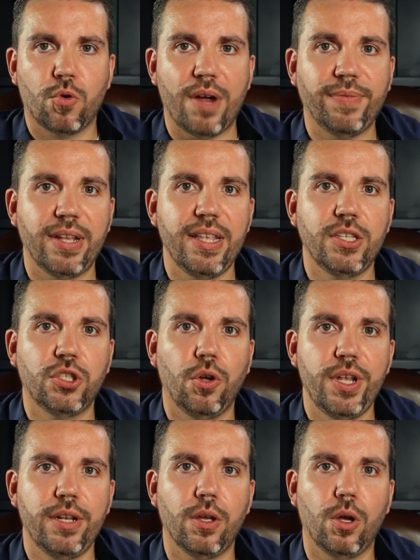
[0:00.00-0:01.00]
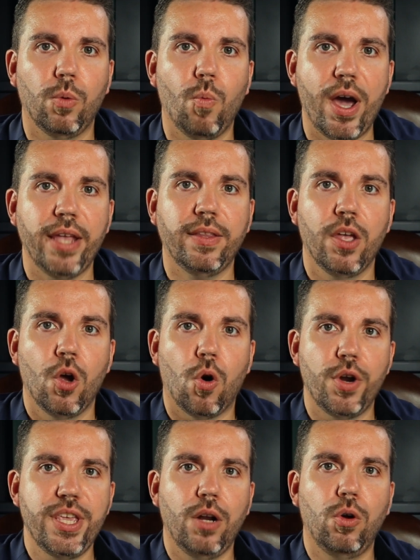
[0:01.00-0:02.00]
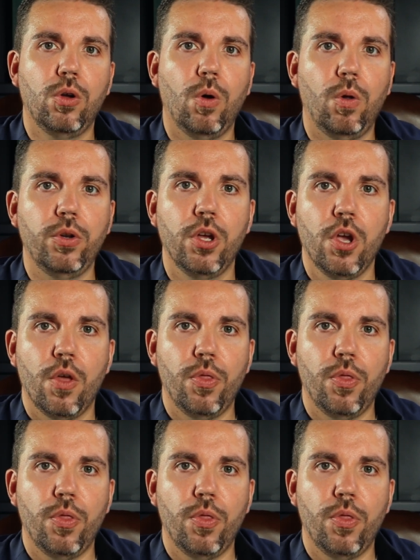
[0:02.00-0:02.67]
Crafted in solid white or yellow gold,